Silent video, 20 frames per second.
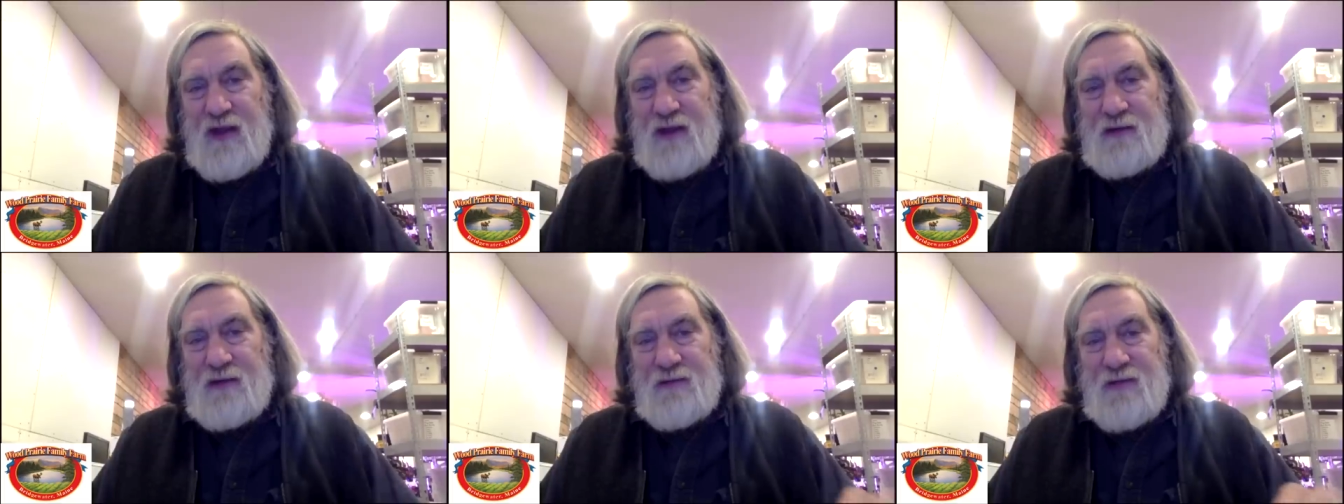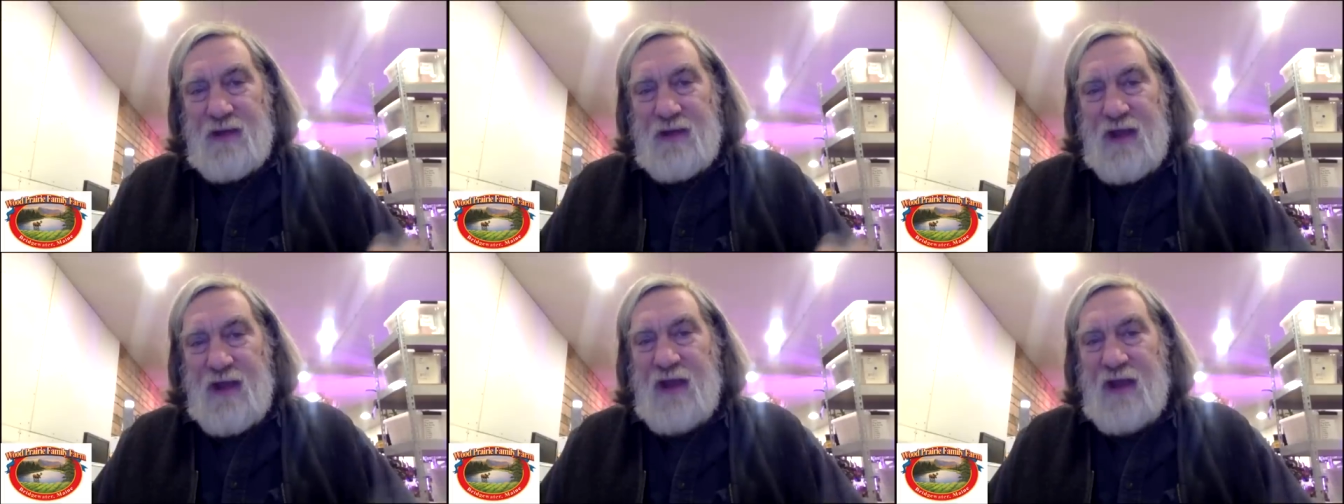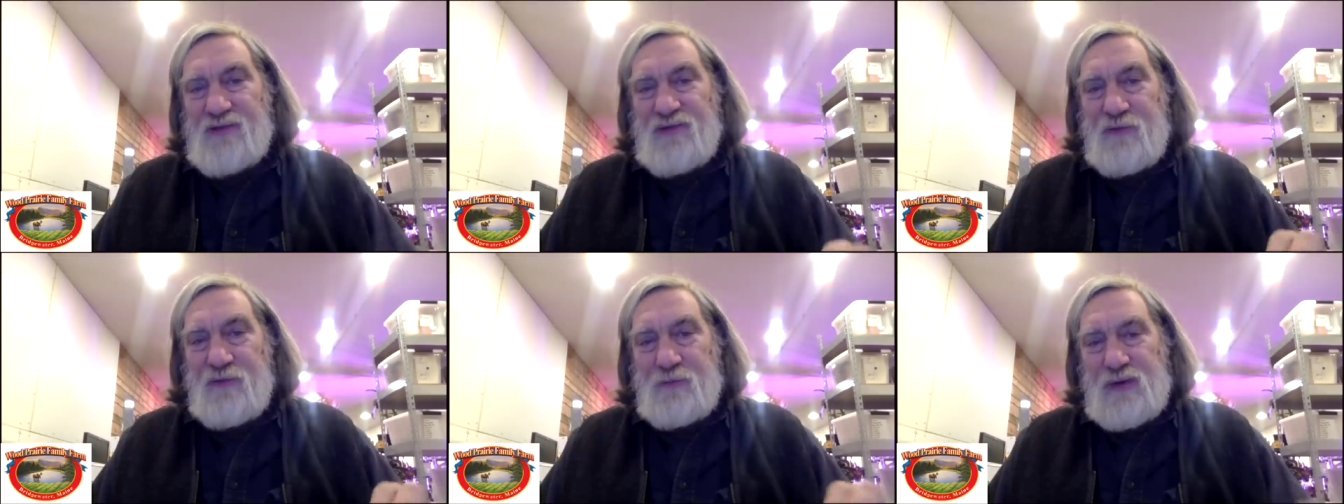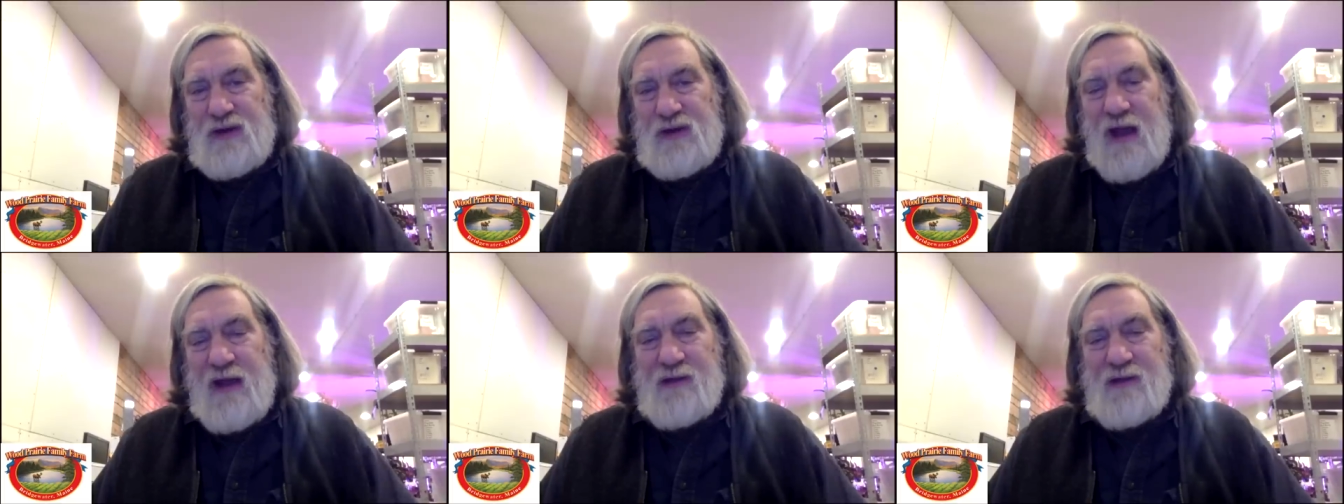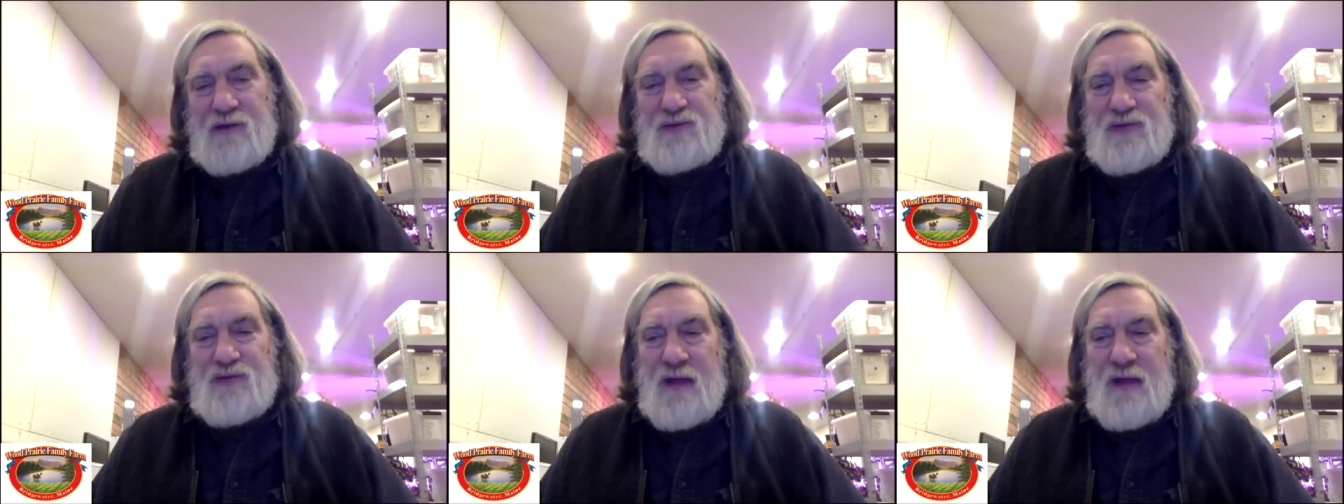true seed. In the case
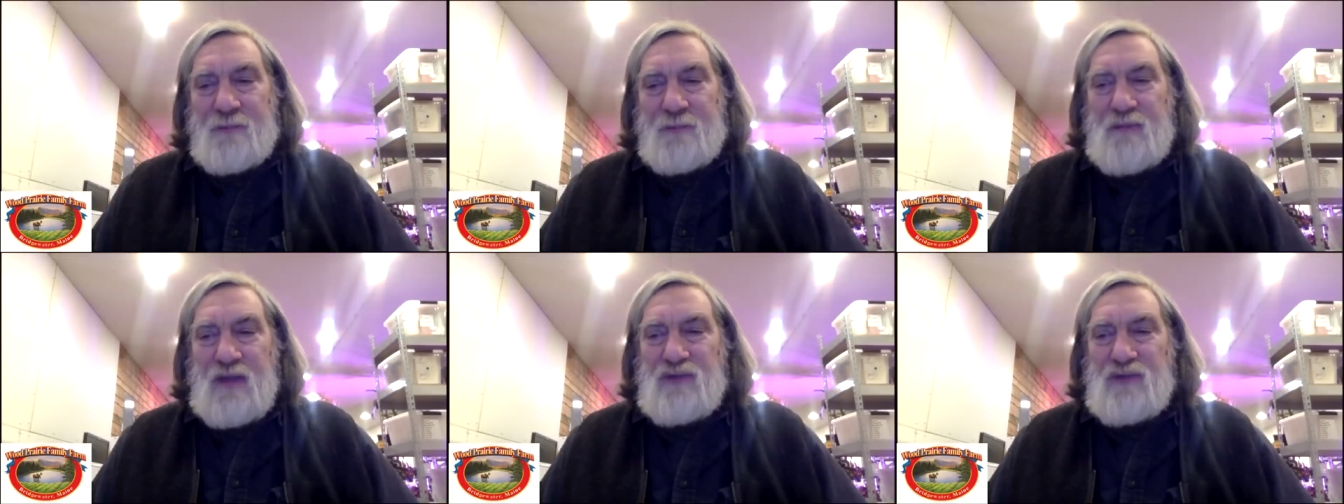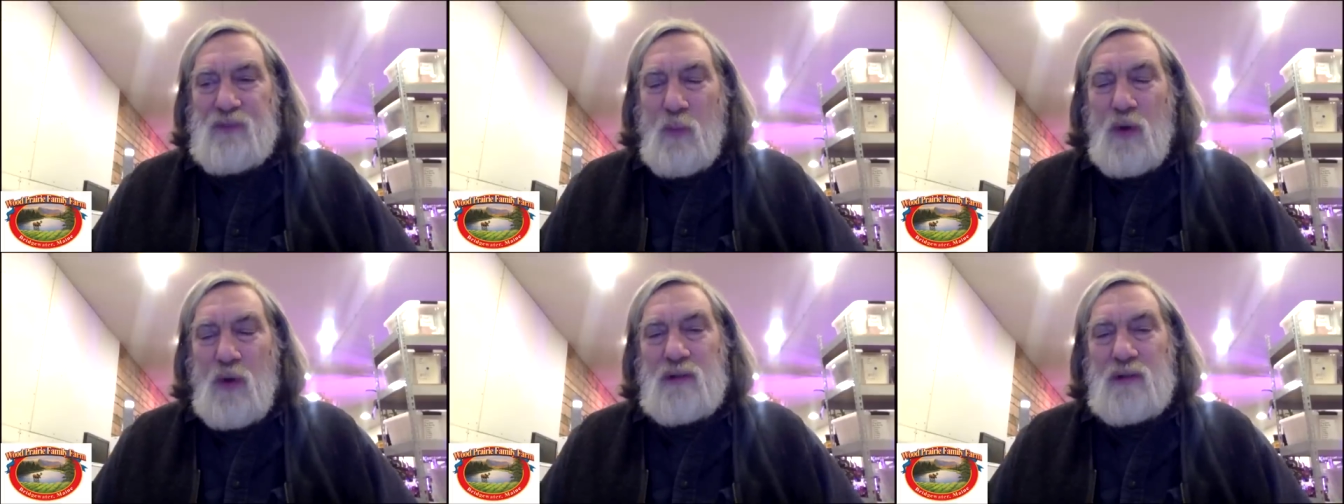of potatoes,